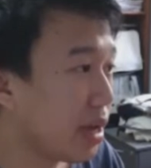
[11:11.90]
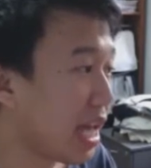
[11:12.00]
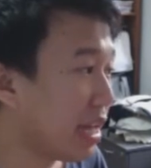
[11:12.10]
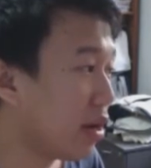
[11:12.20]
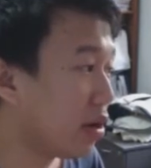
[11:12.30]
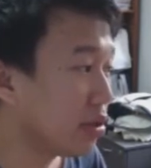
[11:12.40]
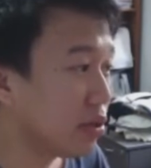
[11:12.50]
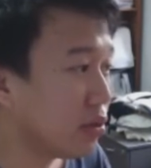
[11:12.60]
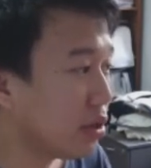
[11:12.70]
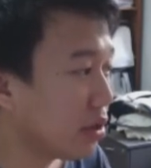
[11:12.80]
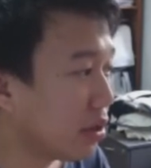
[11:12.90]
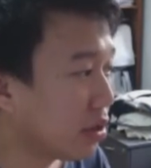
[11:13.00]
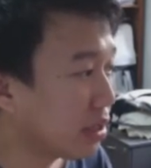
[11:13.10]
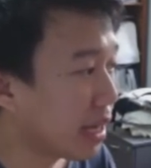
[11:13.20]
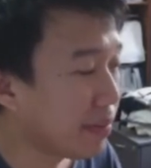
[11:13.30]
you add on to
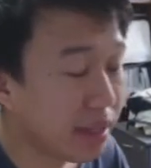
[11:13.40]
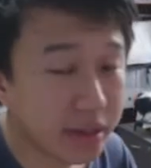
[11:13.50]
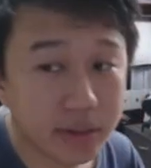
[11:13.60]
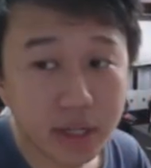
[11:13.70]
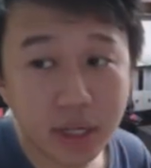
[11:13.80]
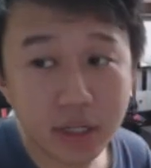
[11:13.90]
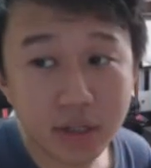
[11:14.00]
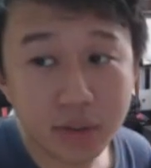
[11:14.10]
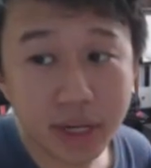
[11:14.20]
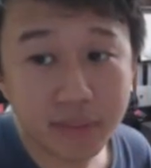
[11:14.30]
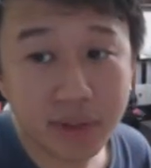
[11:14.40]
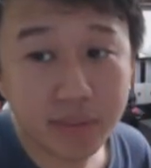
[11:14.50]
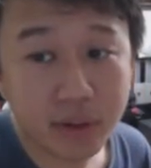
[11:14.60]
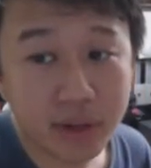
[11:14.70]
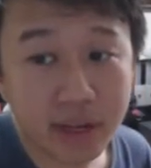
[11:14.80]
your thumbnail so that
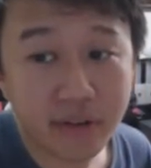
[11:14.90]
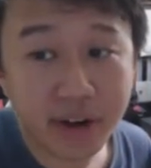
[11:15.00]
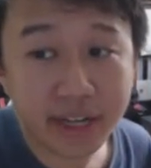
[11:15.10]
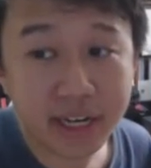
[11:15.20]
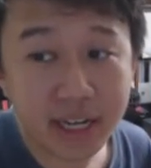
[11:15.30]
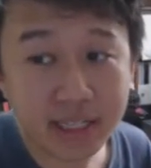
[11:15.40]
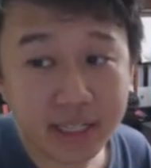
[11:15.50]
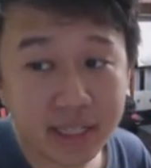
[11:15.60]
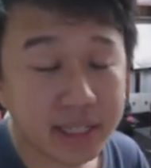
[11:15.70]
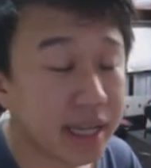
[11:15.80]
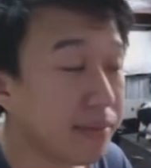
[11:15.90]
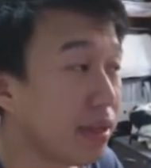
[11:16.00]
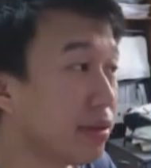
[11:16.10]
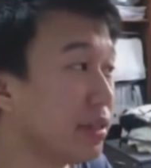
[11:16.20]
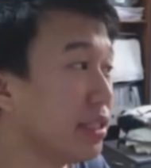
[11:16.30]
people can recognize that the
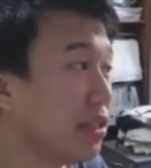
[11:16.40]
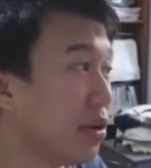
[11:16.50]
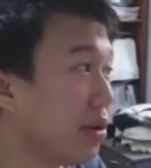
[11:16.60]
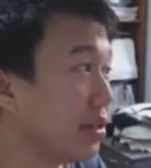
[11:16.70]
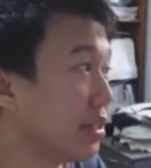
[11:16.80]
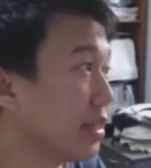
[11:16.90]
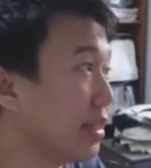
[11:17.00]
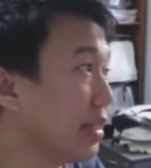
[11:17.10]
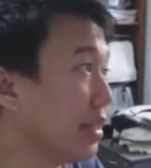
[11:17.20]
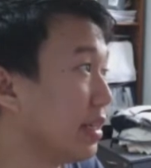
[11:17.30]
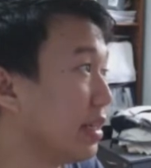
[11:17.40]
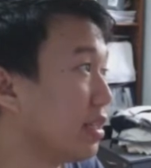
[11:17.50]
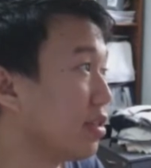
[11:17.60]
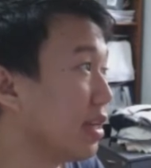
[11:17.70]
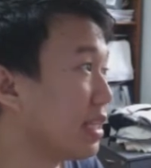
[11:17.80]
thumbnail is yours.
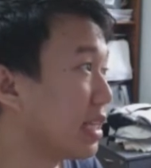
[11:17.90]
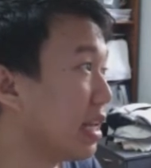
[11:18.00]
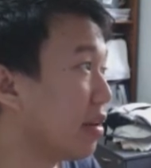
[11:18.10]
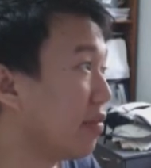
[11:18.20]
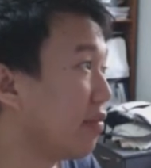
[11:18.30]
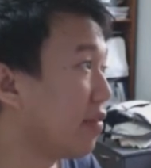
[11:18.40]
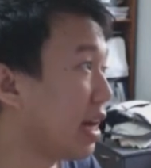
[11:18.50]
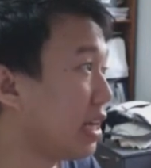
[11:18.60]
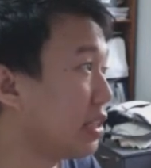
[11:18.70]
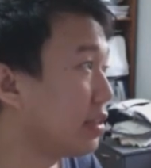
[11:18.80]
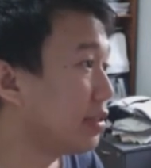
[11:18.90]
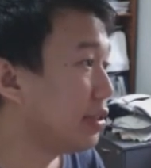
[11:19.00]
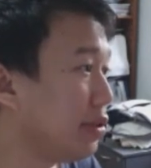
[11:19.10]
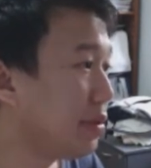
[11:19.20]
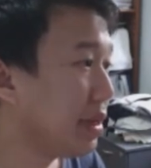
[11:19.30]
So let's click on File,
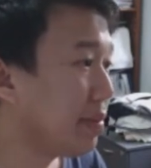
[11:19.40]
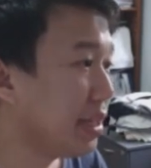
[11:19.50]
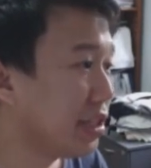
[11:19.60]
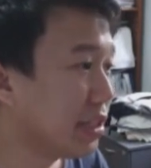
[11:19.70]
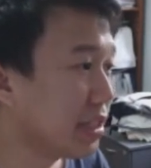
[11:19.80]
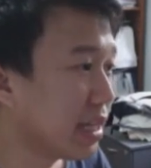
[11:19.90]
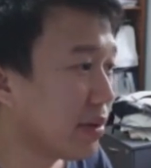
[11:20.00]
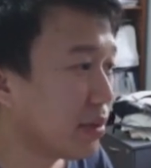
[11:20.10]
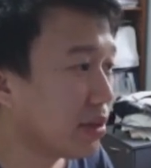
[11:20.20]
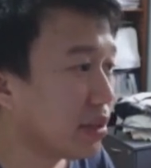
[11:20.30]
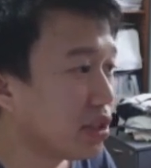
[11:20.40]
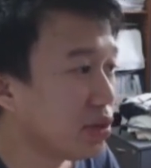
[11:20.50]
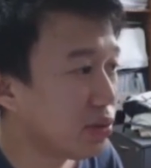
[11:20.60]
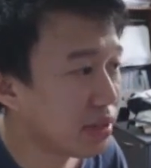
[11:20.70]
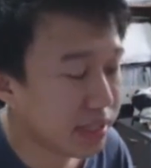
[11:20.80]
New Images, and we're going to
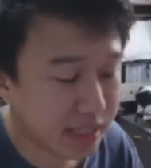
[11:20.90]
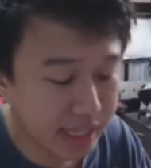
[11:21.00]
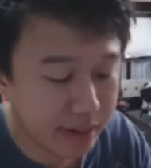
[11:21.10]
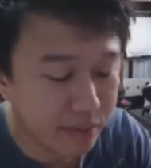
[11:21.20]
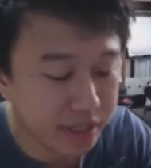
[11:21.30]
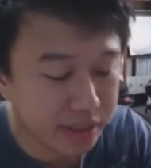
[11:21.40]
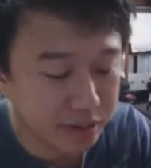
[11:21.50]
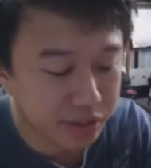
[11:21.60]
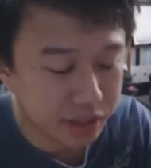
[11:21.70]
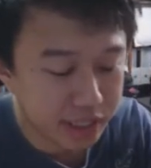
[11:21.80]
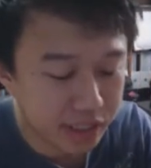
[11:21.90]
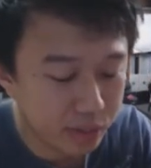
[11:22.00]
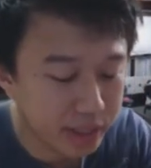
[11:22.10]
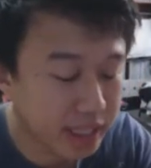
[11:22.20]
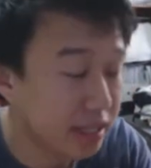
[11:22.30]
choose the same resolution as
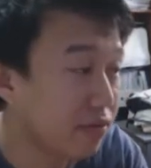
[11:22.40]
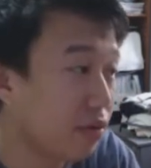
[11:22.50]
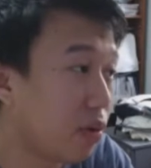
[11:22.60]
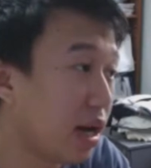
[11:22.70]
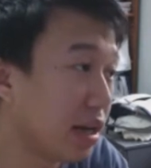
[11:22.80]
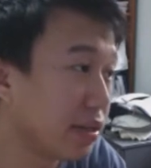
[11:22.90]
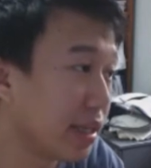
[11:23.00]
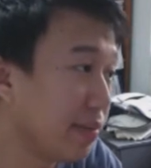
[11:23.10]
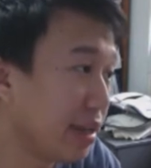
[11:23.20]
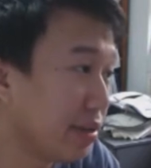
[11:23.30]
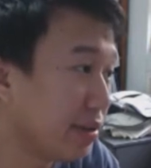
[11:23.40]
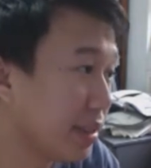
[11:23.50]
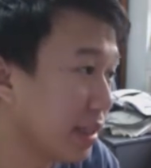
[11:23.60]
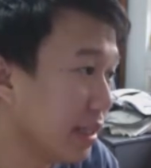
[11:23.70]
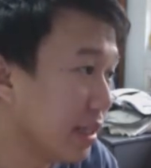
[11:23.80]
we did for our thumbnail.
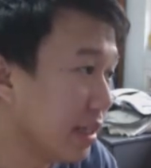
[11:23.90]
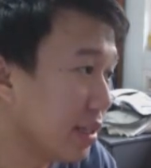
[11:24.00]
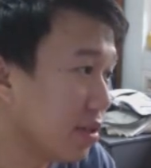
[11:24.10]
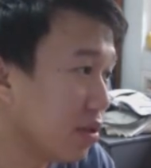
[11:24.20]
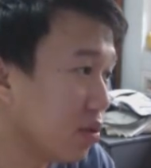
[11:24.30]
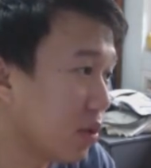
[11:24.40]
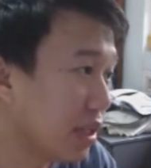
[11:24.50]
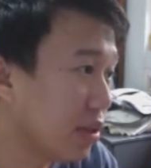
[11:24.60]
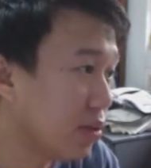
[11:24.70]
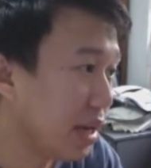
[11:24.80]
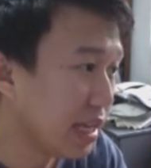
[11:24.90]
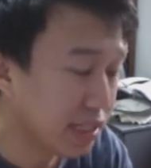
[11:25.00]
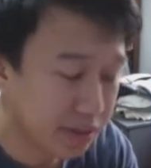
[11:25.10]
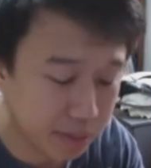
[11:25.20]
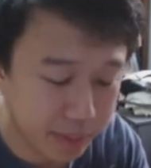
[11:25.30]
So it's
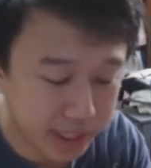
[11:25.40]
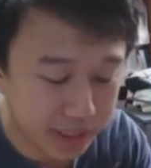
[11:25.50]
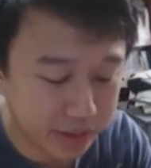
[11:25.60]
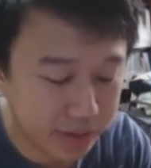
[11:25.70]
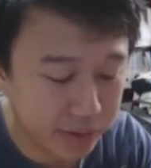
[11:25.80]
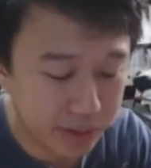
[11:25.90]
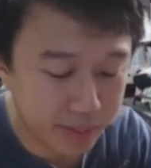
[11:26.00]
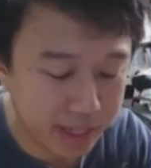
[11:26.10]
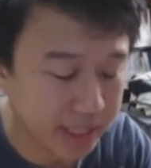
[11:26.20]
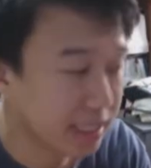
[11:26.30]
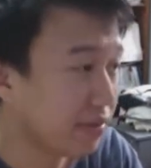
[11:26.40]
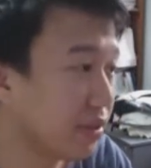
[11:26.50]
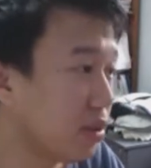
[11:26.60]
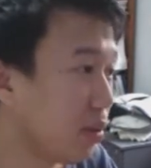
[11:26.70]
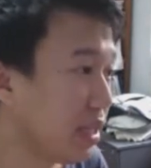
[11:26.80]
1280 pixels by
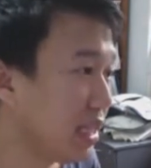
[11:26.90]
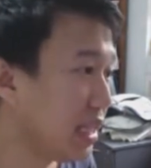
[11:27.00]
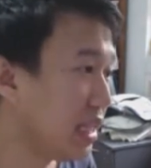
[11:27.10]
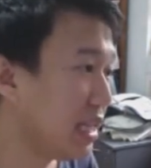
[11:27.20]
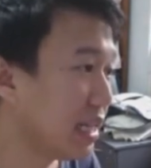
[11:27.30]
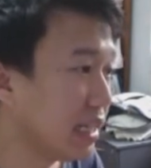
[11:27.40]
720